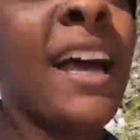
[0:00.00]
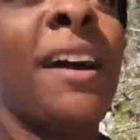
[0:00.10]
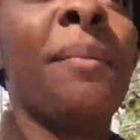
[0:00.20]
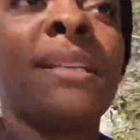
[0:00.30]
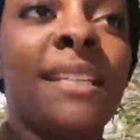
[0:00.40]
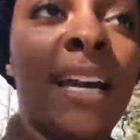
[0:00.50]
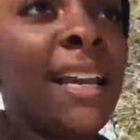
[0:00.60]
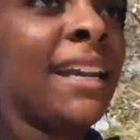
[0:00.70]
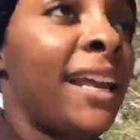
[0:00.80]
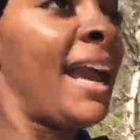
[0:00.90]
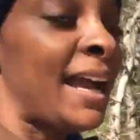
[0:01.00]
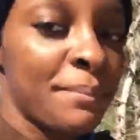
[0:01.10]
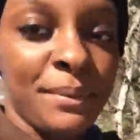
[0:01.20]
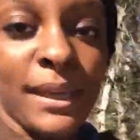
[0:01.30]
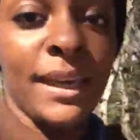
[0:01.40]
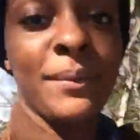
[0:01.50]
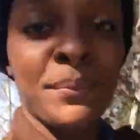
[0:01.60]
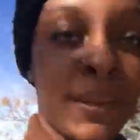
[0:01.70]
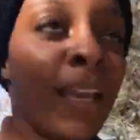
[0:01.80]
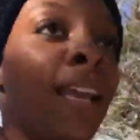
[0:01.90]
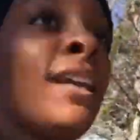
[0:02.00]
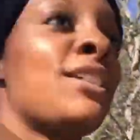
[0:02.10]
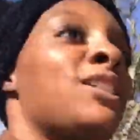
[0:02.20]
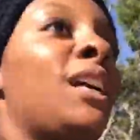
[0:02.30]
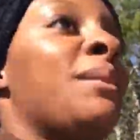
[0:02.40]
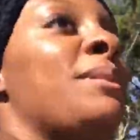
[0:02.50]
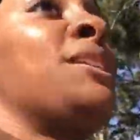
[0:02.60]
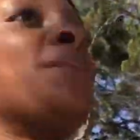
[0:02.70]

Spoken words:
I'm excited and happy. She's trying to be